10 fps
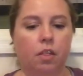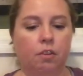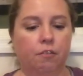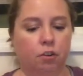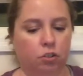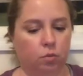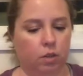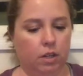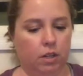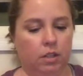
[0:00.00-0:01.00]
The first
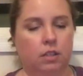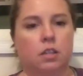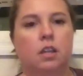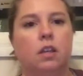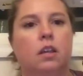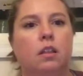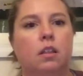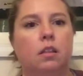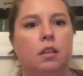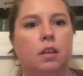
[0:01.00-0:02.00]
one is
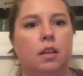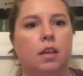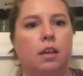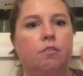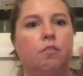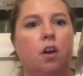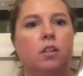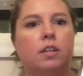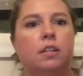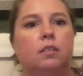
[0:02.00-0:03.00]
Ken
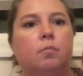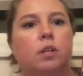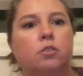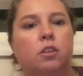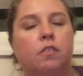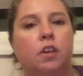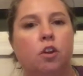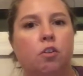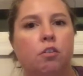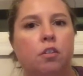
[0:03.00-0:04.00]
Follett, Pillars of the
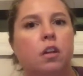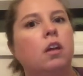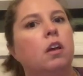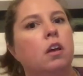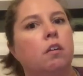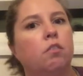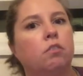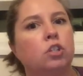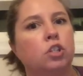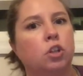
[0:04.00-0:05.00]
Earth. I've
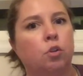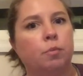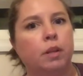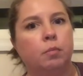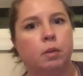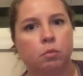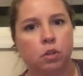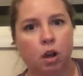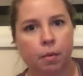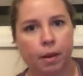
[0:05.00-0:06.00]
heard so many people
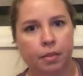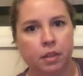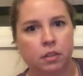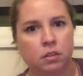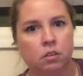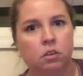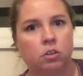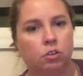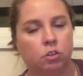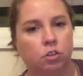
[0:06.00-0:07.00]
talk about this on
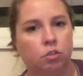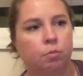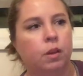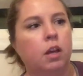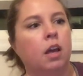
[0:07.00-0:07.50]
YouTube,